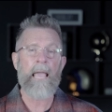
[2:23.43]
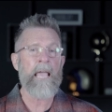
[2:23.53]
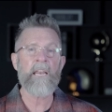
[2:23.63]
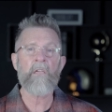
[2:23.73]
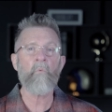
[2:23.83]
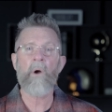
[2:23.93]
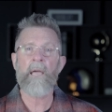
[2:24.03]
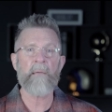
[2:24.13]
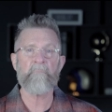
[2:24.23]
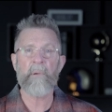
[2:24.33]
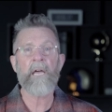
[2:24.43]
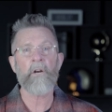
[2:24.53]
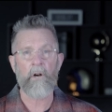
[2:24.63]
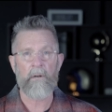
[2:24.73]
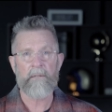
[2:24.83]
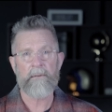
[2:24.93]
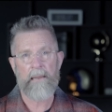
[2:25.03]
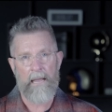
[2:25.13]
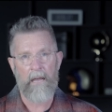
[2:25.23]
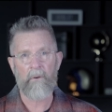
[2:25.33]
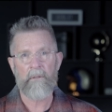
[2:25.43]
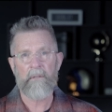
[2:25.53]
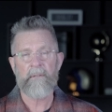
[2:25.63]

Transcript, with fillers: any way better now,